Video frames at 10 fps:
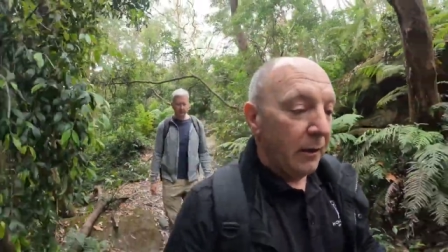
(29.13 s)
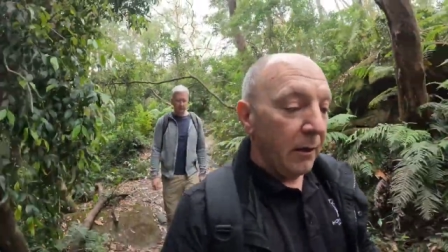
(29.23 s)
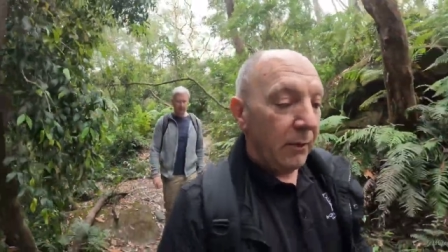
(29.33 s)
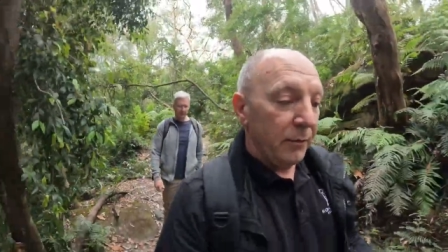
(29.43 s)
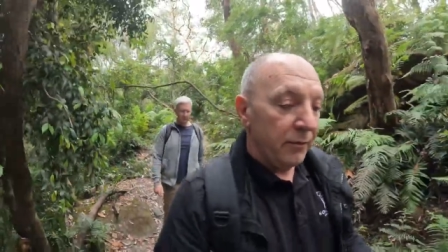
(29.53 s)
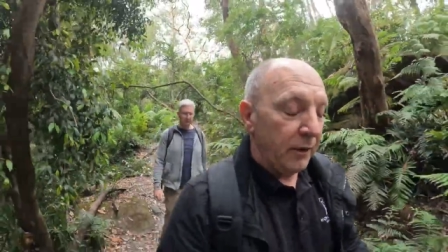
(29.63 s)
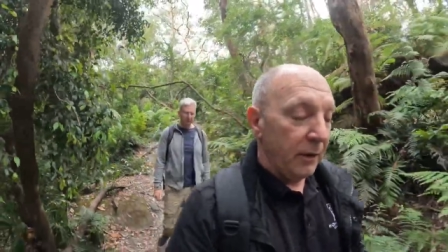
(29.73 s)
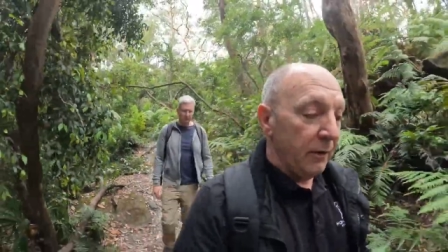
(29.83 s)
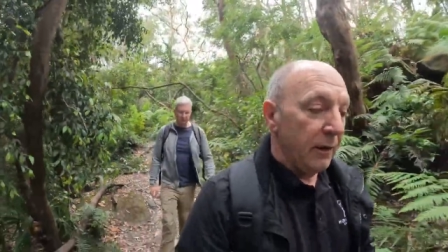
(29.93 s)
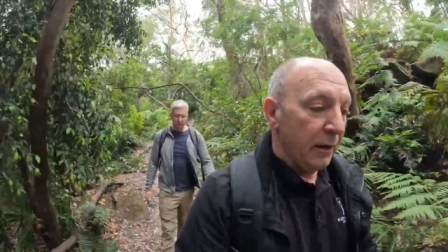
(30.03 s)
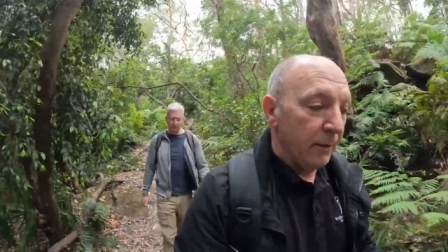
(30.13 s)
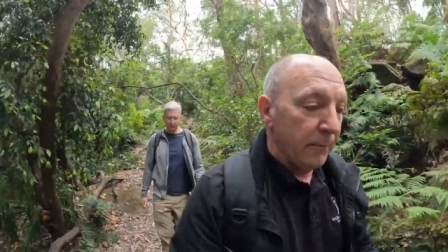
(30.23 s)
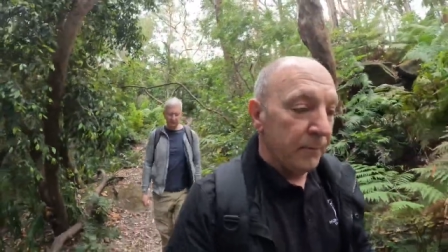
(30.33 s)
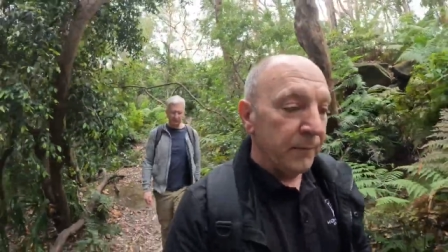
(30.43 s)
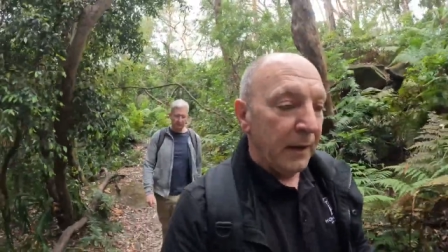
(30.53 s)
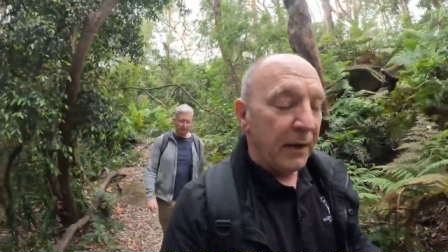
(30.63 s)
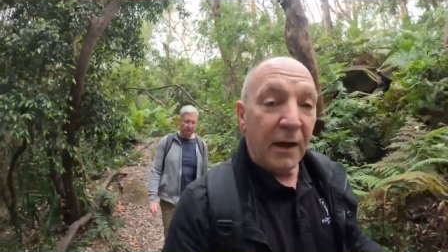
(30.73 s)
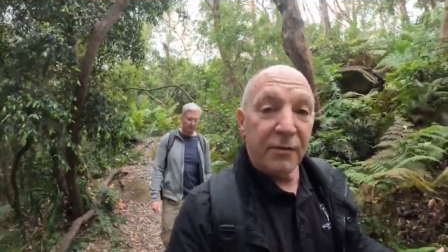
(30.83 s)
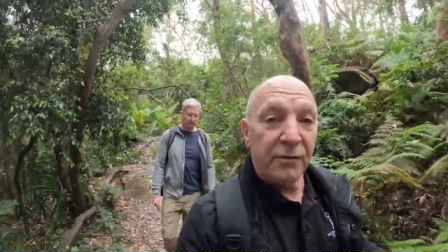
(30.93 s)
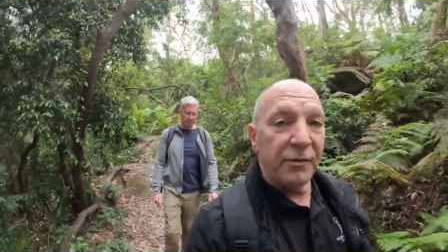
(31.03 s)
I was in um,
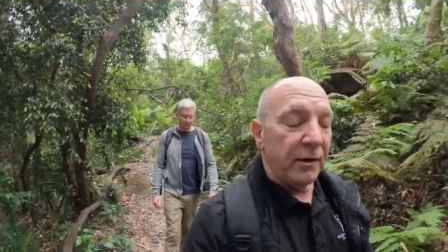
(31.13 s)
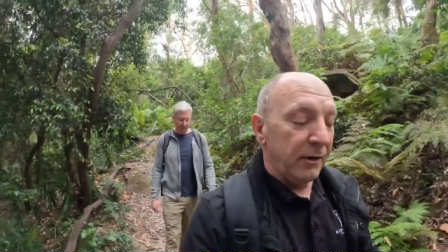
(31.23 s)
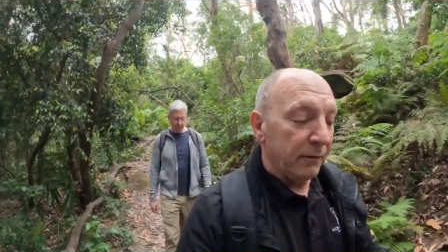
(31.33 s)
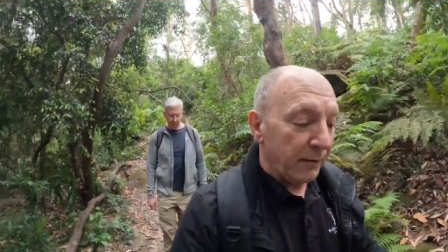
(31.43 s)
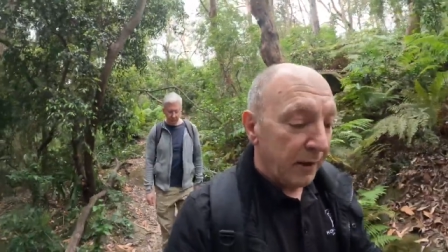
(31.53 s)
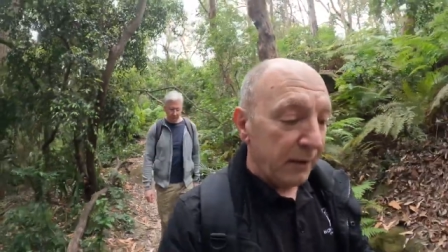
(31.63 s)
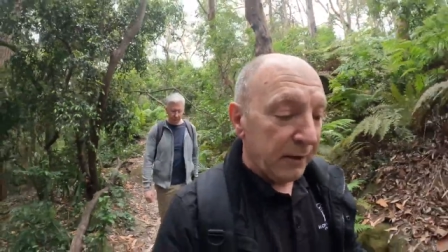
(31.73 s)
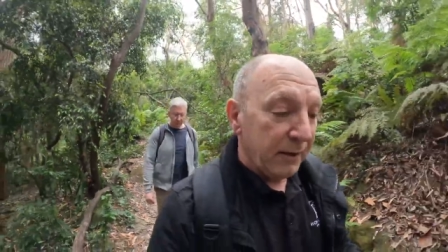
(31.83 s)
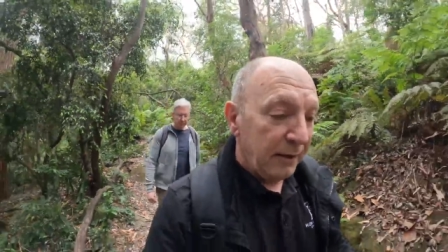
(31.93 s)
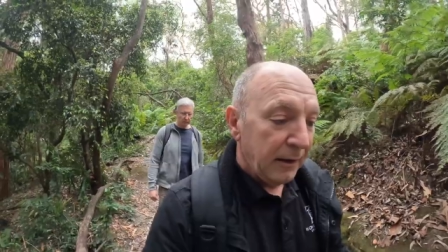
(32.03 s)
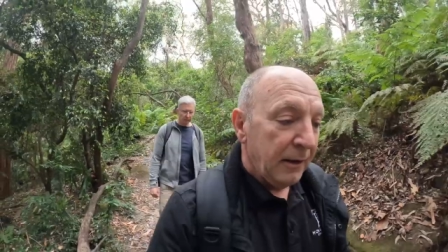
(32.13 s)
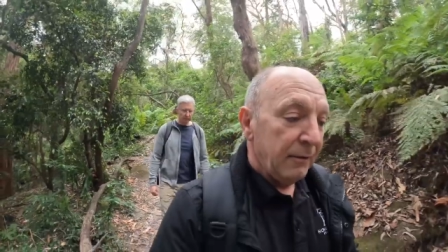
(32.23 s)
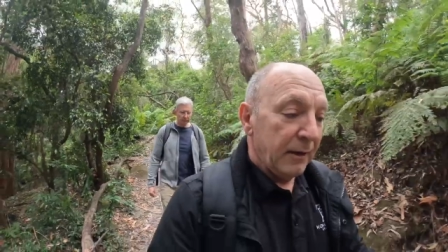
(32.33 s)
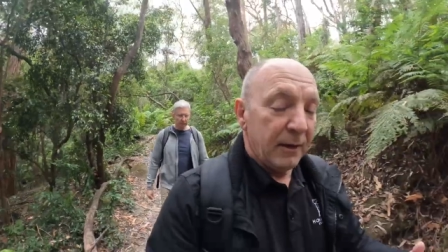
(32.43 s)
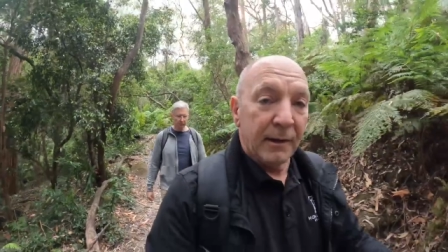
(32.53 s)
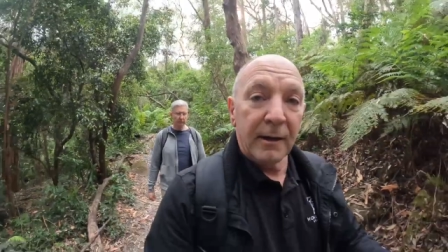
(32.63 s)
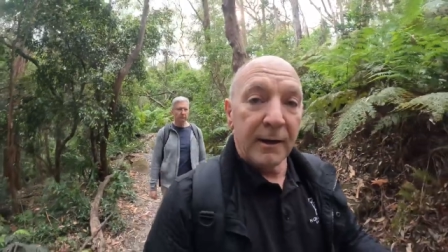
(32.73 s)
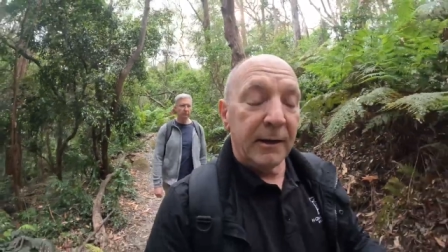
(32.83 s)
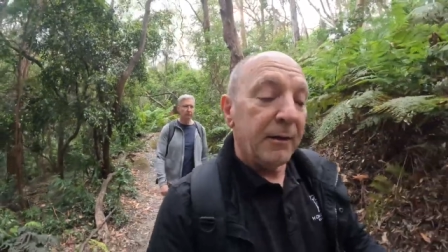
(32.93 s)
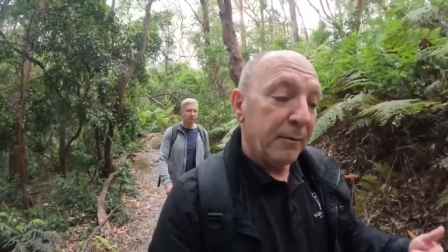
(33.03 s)
Carson City, Nevada, then L
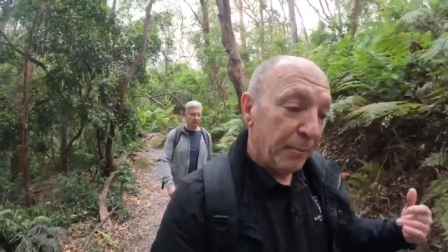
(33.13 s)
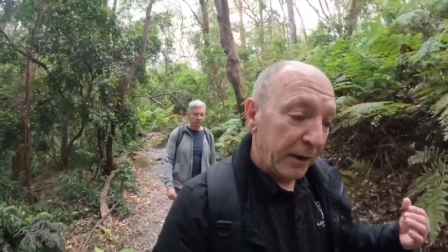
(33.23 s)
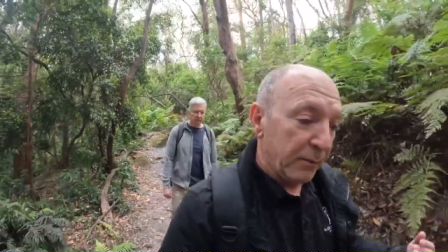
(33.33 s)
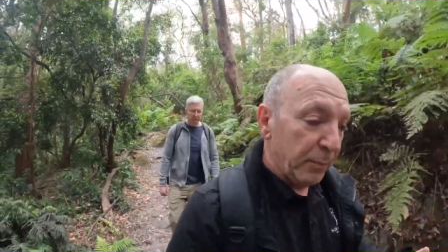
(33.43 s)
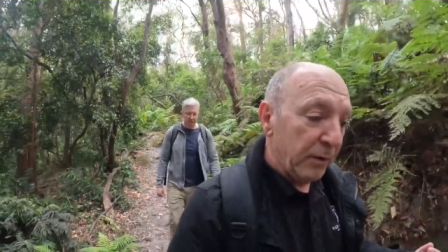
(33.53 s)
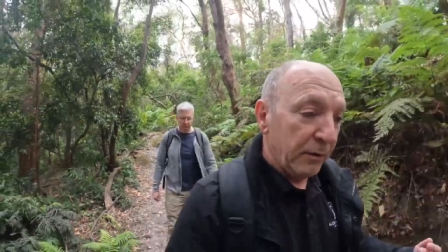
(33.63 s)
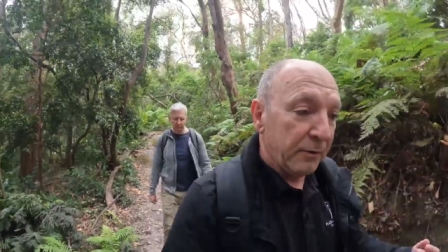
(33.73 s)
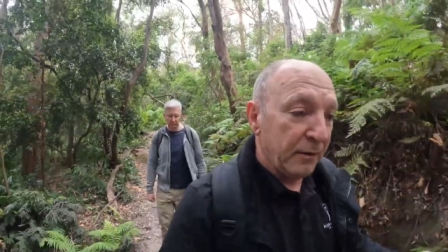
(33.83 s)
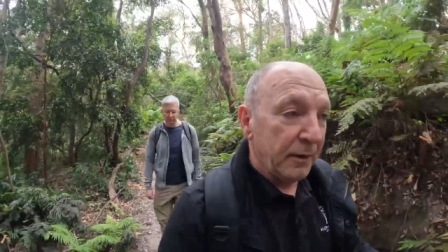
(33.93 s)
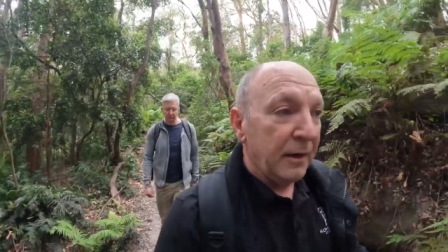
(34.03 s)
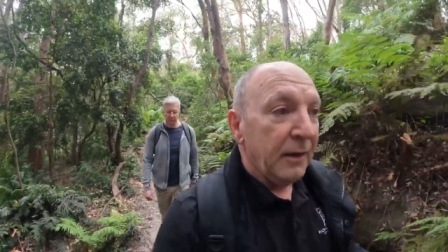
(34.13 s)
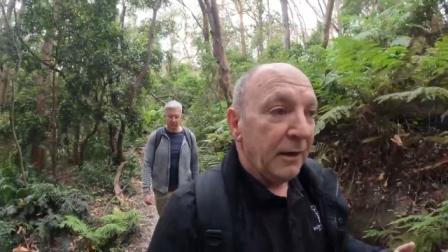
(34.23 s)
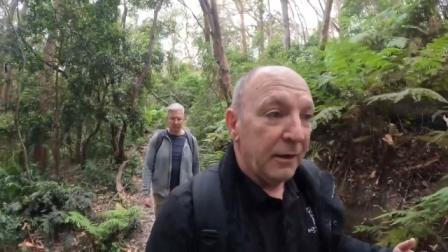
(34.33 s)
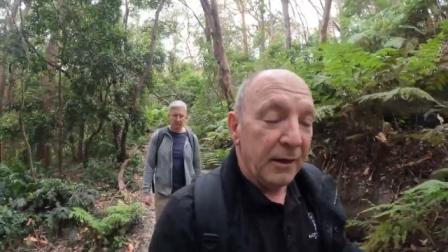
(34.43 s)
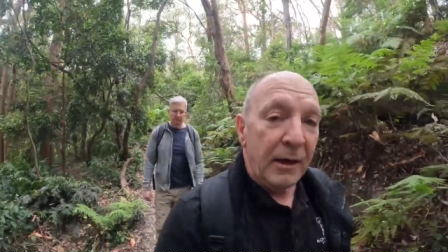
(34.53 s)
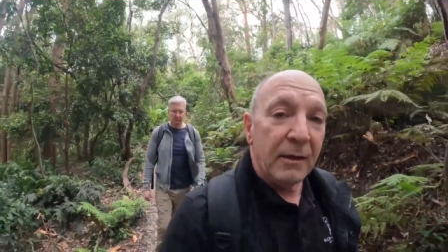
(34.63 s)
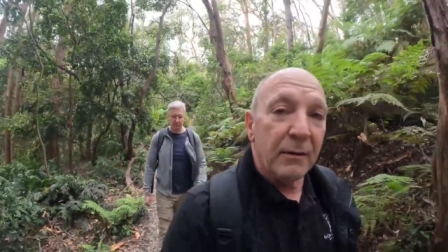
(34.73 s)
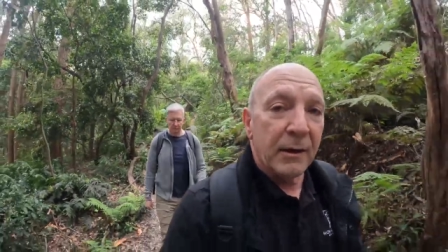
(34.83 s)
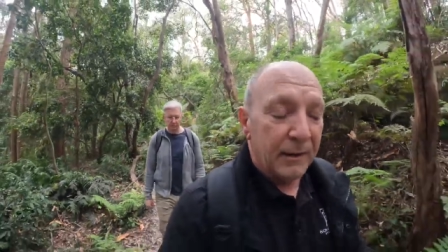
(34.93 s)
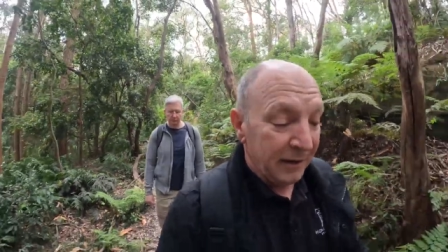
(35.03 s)
A, back to Perth, and now